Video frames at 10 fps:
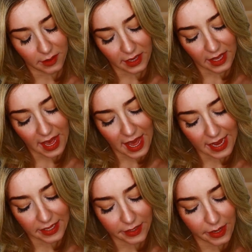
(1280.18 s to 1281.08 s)
Okay,
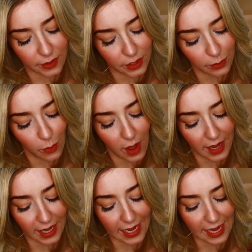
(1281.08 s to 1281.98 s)
so just
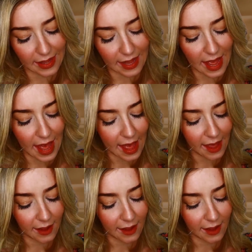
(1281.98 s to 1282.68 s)
working in there.